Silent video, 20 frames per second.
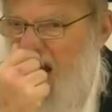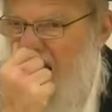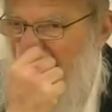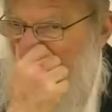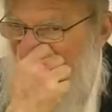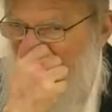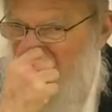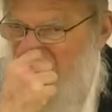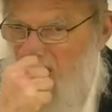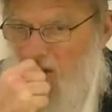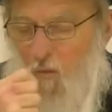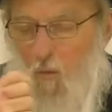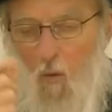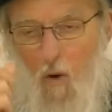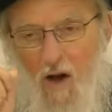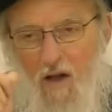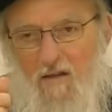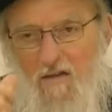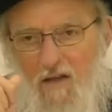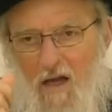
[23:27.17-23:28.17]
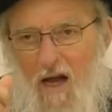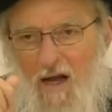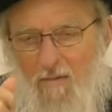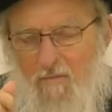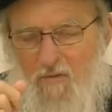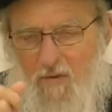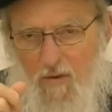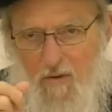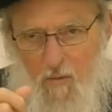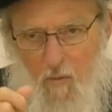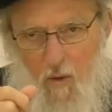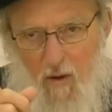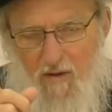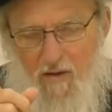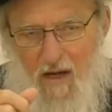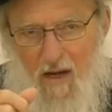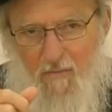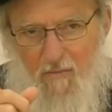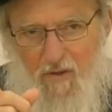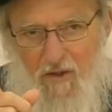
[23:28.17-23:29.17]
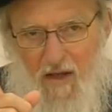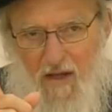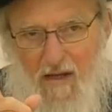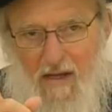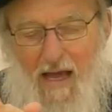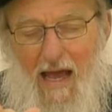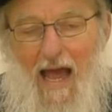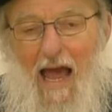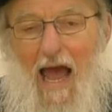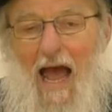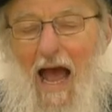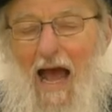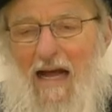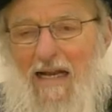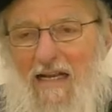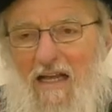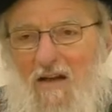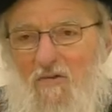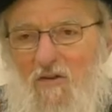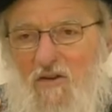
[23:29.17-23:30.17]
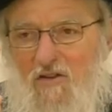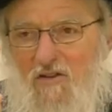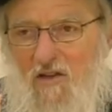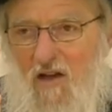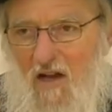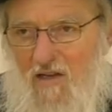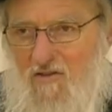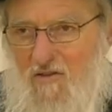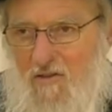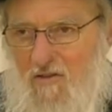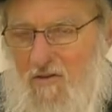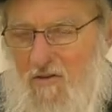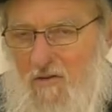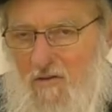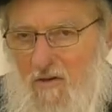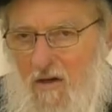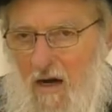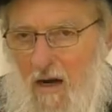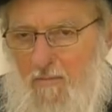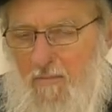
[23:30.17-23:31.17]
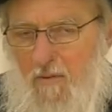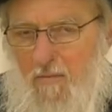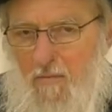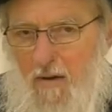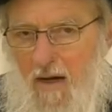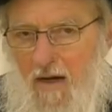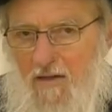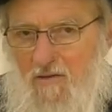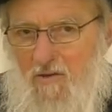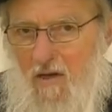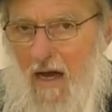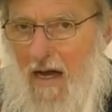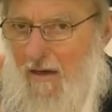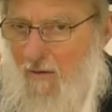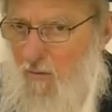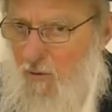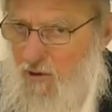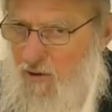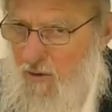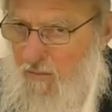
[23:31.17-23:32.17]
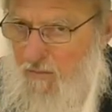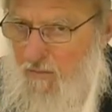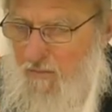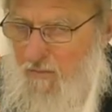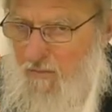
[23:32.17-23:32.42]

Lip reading: If it's a one-time thing, and if it doesn't compromise idol worship,